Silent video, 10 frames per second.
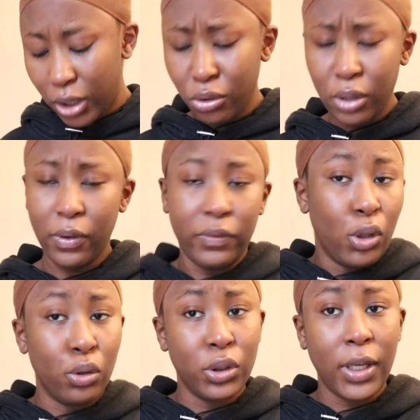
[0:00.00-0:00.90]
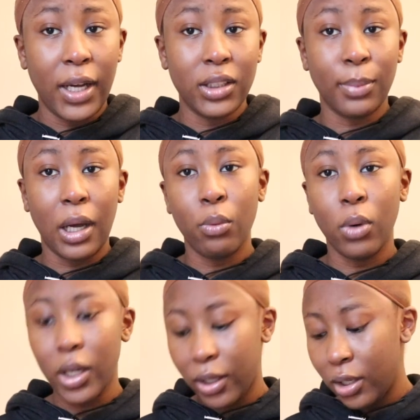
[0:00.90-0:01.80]
don't know if I've told you guys, but I
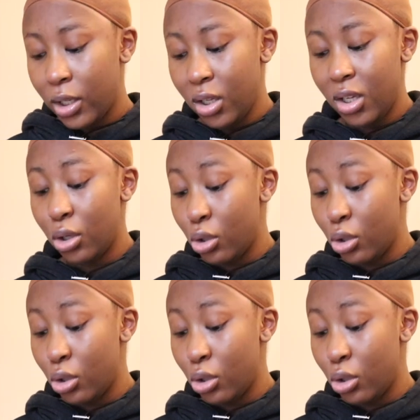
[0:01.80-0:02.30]
work in